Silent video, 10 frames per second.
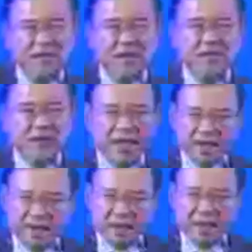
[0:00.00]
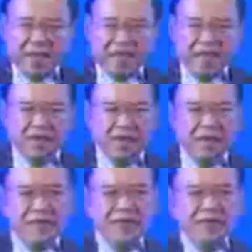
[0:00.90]
in productive capacity. We
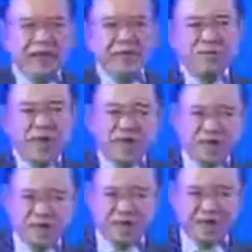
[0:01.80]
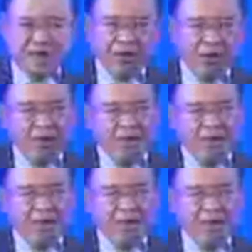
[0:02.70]
need to raise productivity at home
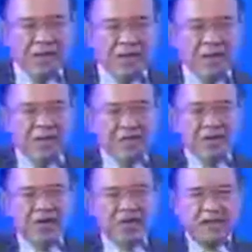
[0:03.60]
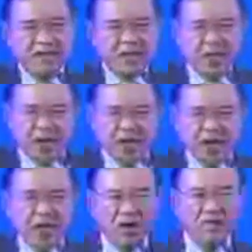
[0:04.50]
so that the
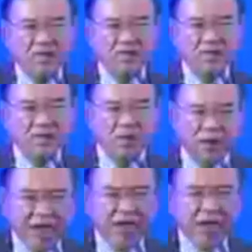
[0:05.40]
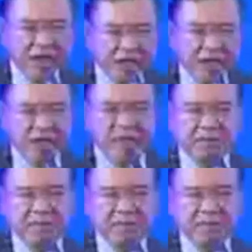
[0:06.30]
share of wage income